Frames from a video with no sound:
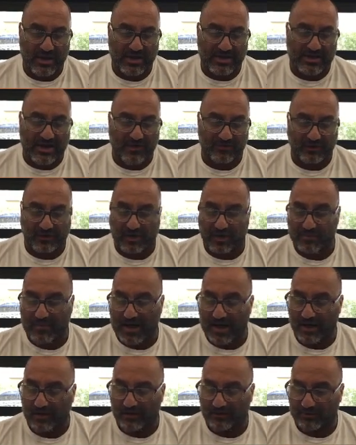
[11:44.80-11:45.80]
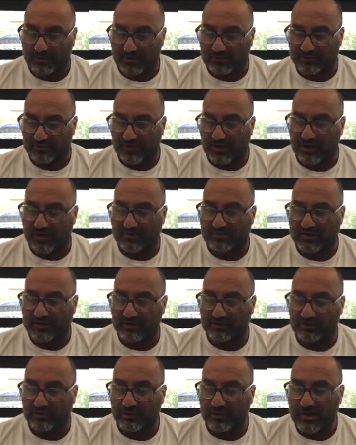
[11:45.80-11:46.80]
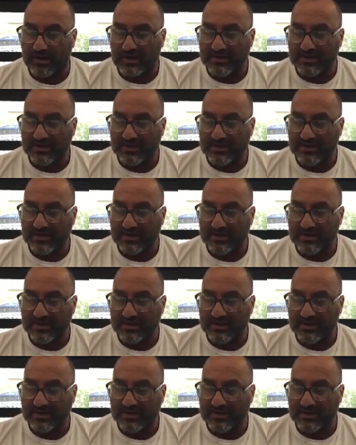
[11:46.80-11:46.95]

never come out as much as they are intended to